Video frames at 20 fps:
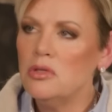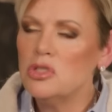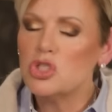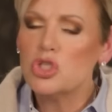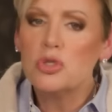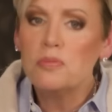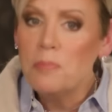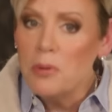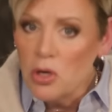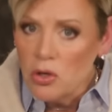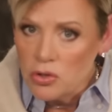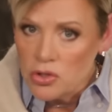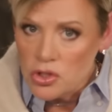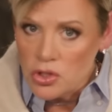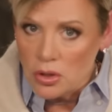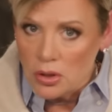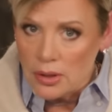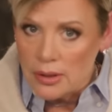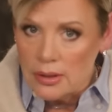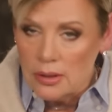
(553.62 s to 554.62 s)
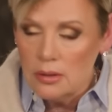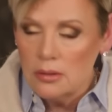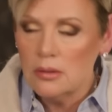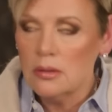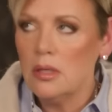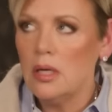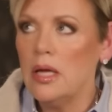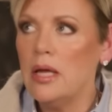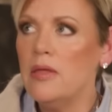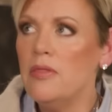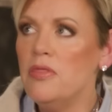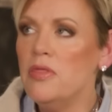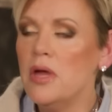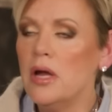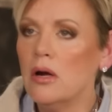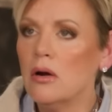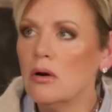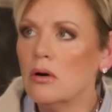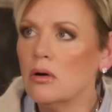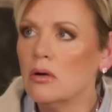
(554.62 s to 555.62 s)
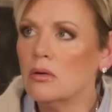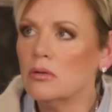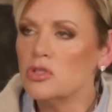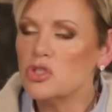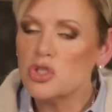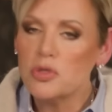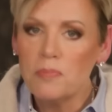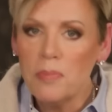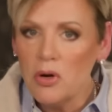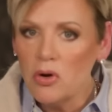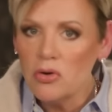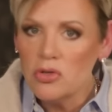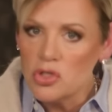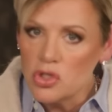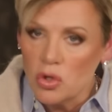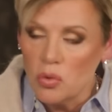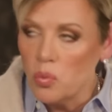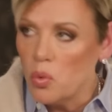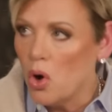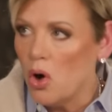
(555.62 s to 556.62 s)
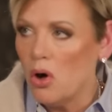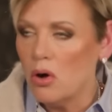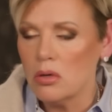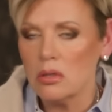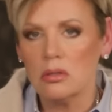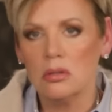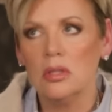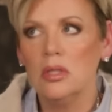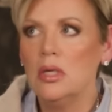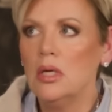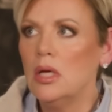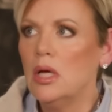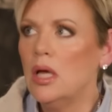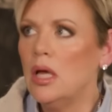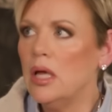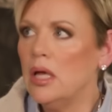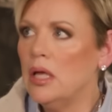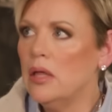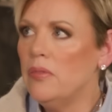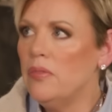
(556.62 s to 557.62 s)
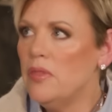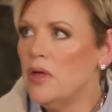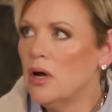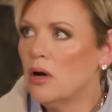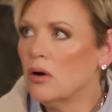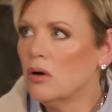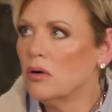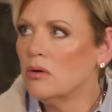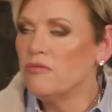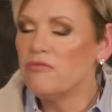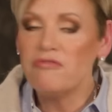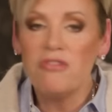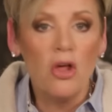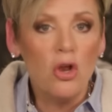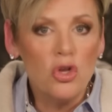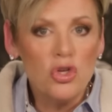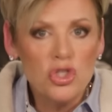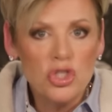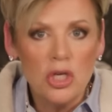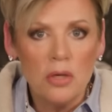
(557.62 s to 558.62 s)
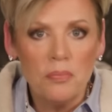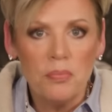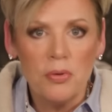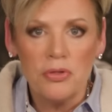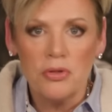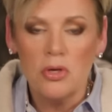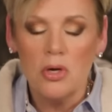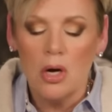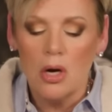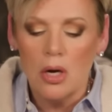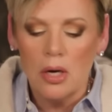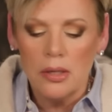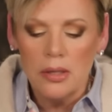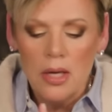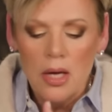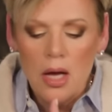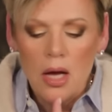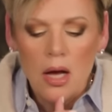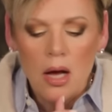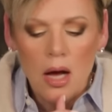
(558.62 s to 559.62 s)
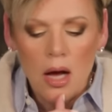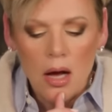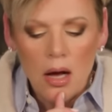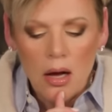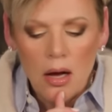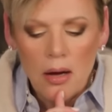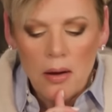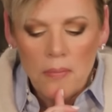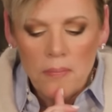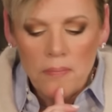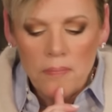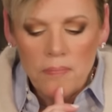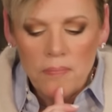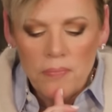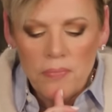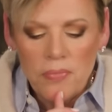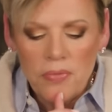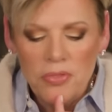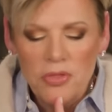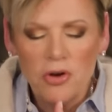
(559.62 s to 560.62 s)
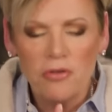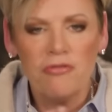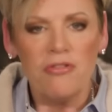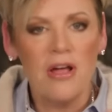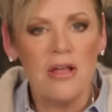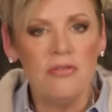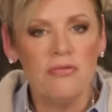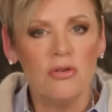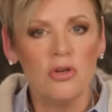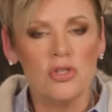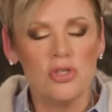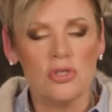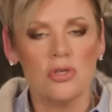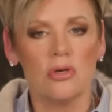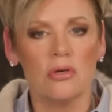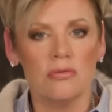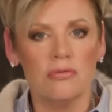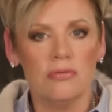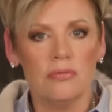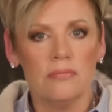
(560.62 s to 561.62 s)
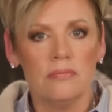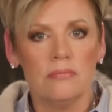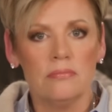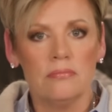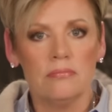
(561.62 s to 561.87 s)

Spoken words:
spiritually in their spiritual walk, in their fellowship with God, they're faithful to serve.